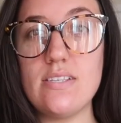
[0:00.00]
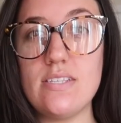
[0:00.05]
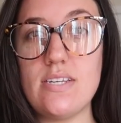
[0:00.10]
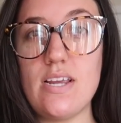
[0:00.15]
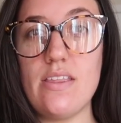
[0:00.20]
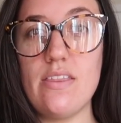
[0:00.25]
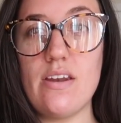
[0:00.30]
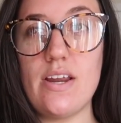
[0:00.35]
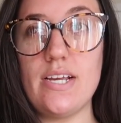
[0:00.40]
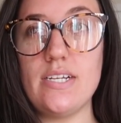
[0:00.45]

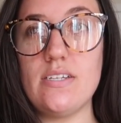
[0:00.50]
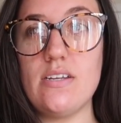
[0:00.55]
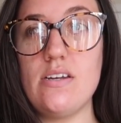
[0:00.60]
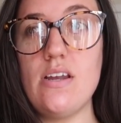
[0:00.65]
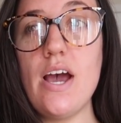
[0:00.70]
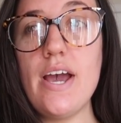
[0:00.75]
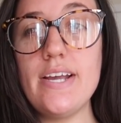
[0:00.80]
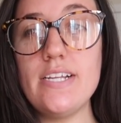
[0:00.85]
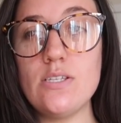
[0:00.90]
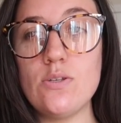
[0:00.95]
stay the night
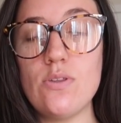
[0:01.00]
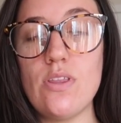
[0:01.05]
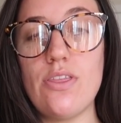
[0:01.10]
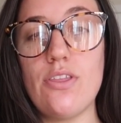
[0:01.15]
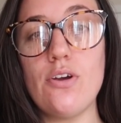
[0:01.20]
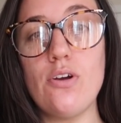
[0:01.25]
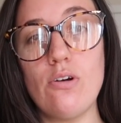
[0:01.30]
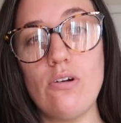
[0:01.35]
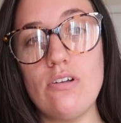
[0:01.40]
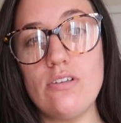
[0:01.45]
tonight so that
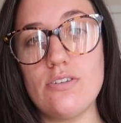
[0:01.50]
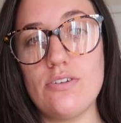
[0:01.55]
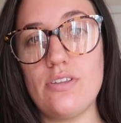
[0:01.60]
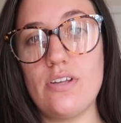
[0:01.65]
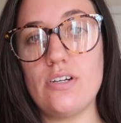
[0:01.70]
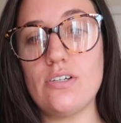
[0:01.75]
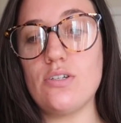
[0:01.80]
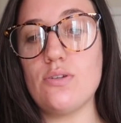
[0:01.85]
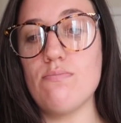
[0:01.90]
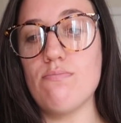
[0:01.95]
the girls are
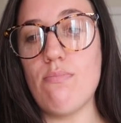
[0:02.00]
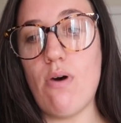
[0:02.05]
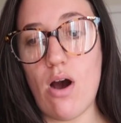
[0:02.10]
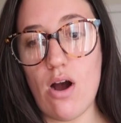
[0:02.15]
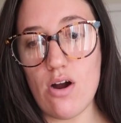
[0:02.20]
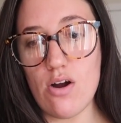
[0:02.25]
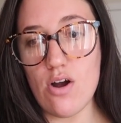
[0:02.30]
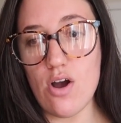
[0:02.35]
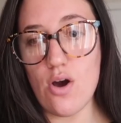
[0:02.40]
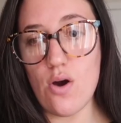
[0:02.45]
there
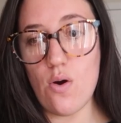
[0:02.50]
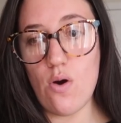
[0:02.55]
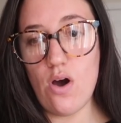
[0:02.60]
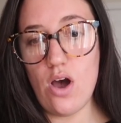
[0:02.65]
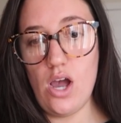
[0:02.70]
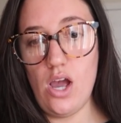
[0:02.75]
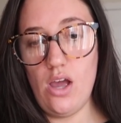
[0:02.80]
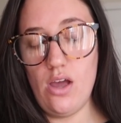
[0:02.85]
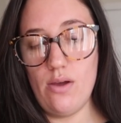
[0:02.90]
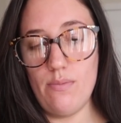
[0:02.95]

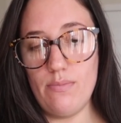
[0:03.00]
tomorrow